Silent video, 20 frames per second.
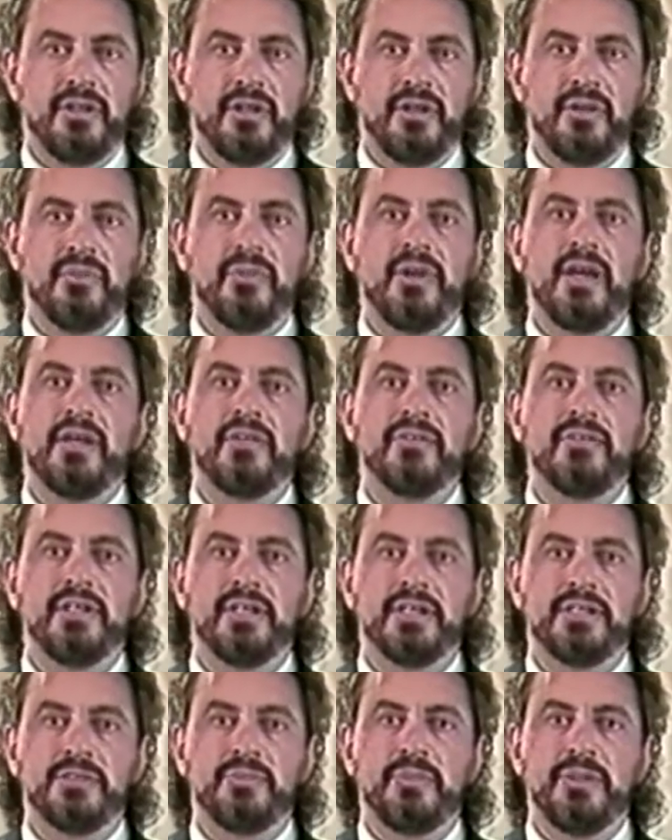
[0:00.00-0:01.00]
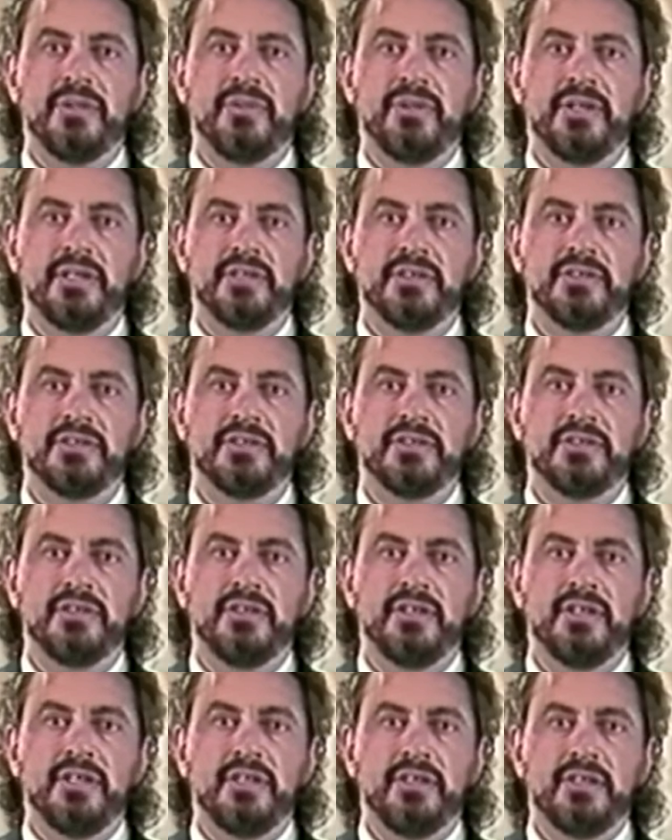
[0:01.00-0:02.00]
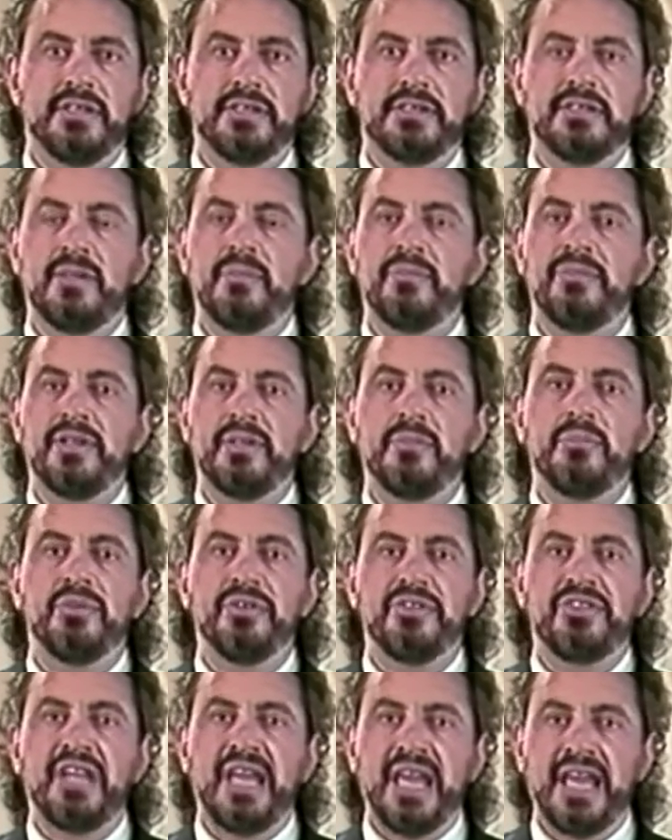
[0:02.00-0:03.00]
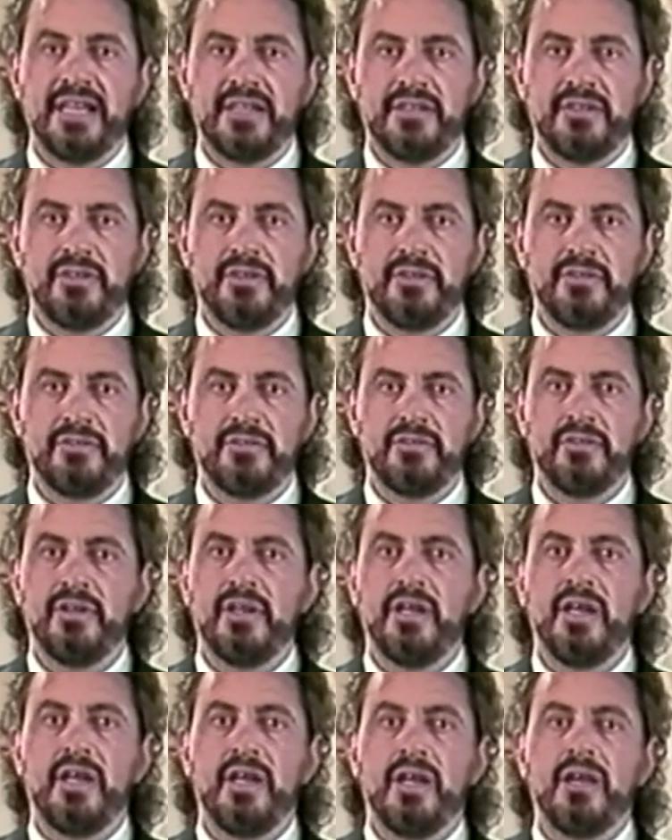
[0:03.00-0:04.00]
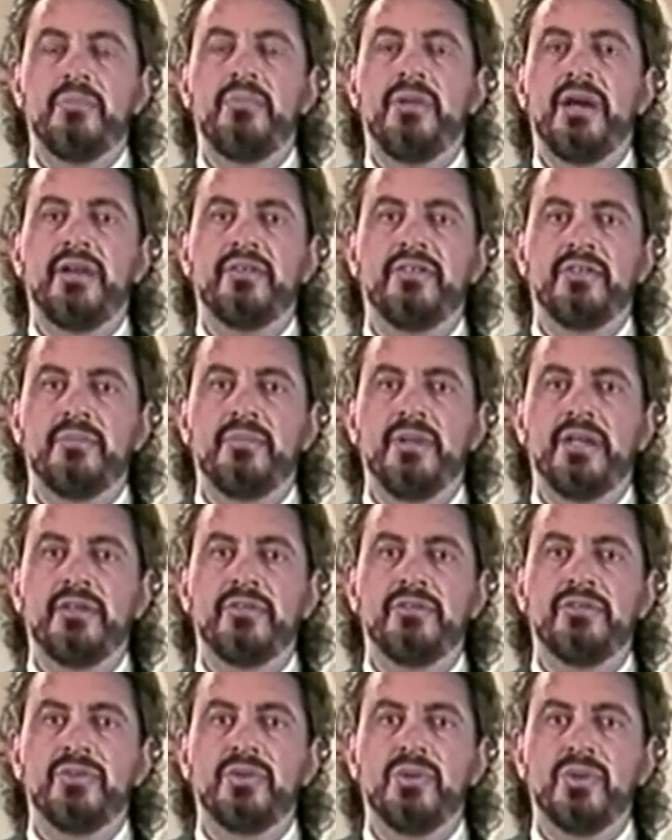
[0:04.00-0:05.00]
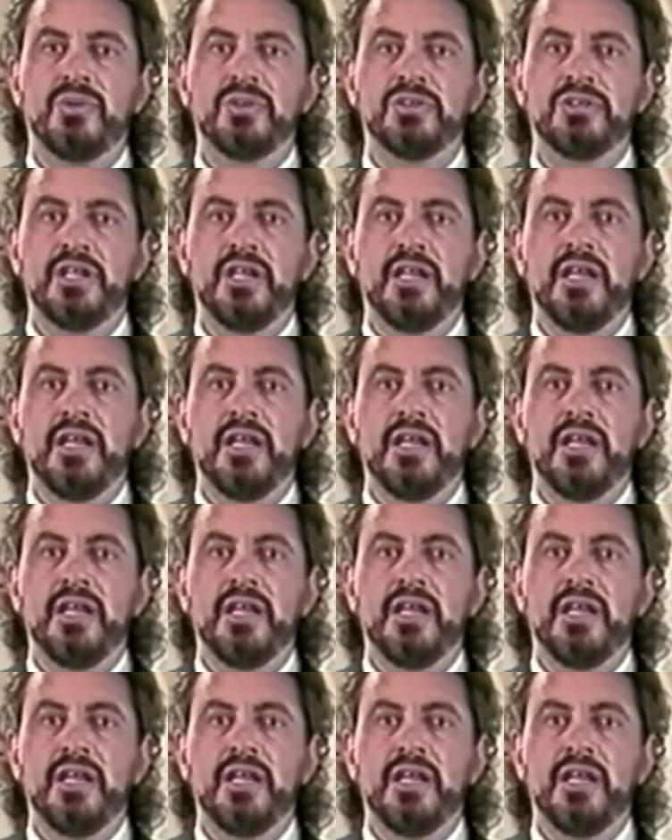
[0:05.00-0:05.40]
around the experience. There's something protective about the metaphors,